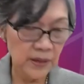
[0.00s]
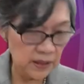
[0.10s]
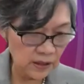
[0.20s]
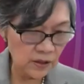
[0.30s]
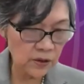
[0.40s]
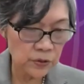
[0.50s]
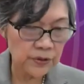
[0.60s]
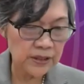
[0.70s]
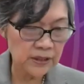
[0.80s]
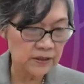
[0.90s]

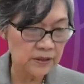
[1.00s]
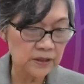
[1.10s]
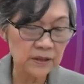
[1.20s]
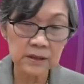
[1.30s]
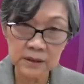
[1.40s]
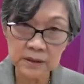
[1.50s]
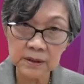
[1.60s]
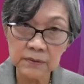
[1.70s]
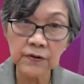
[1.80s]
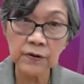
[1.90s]
including assistance
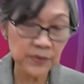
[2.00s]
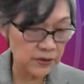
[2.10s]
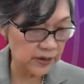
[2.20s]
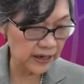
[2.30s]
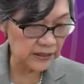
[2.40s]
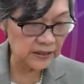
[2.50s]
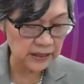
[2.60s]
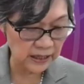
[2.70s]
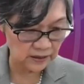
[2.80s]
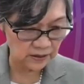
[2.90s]
from the United
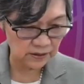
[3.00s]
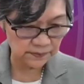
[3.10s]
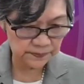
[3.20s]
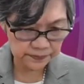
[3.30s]
States.